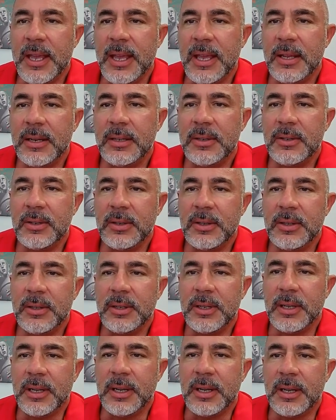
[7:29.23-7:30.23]
And,
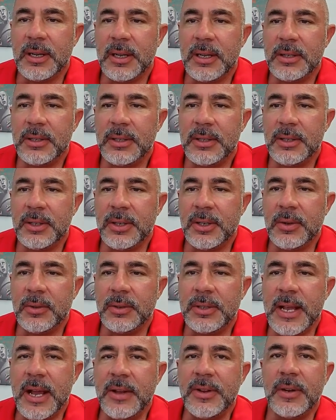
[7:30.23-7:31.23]

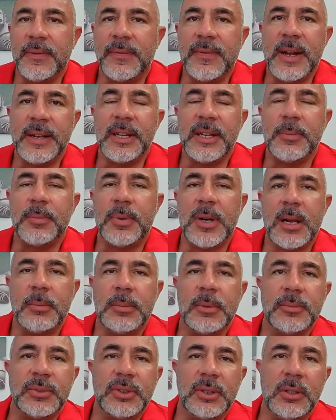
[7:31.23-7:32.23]
now you're finding
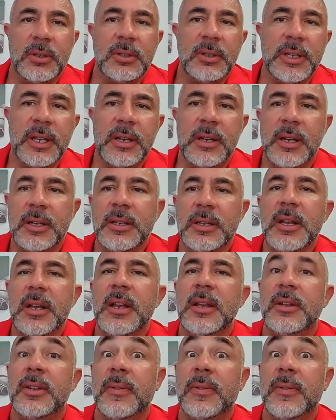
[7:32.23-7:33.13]
problems early on.